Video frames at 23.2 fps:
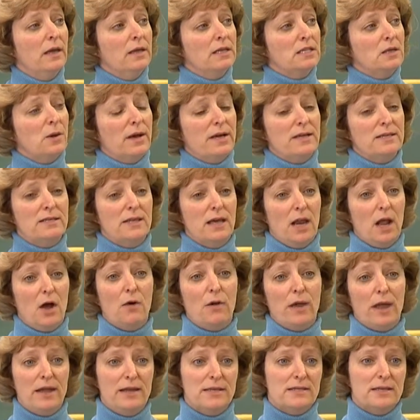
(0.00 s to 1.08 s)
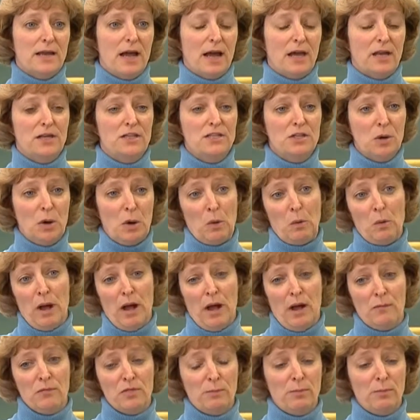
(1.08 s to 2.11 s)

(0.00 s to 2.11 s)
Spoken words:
So I said, okay, he's not going to do it. Well,